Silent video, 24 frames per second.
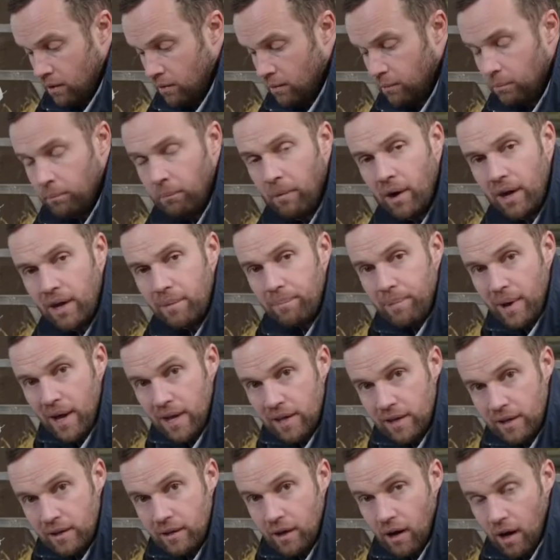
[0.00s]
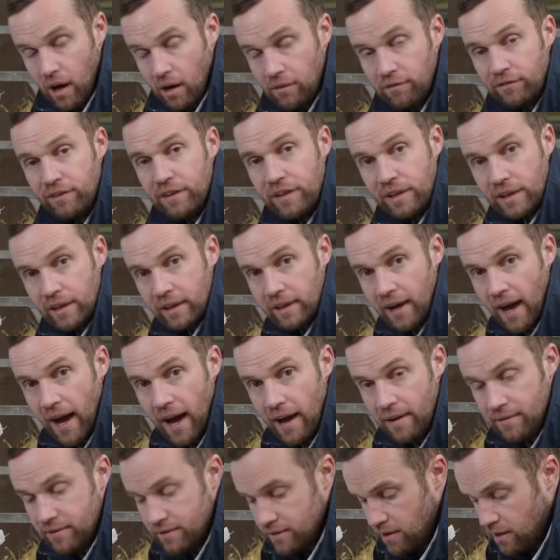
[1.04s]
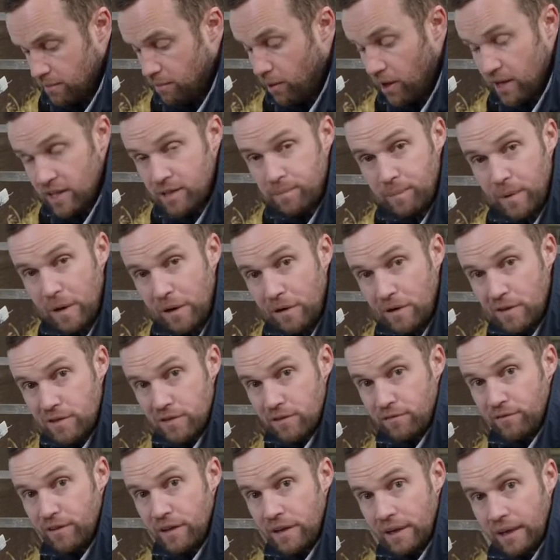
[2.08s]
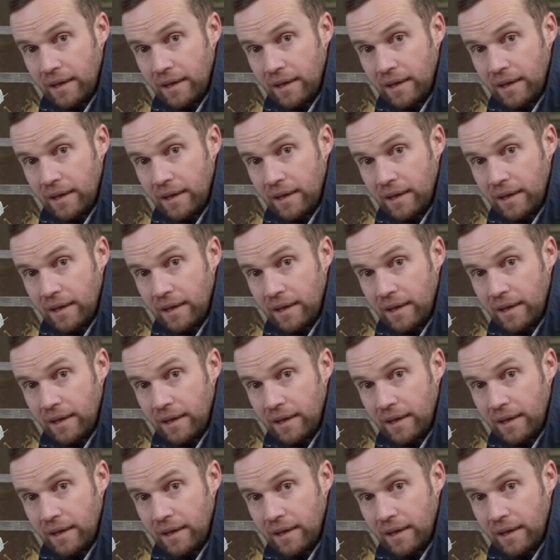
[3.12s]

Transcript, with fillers: My opinion on feeding calves and my experience in feeding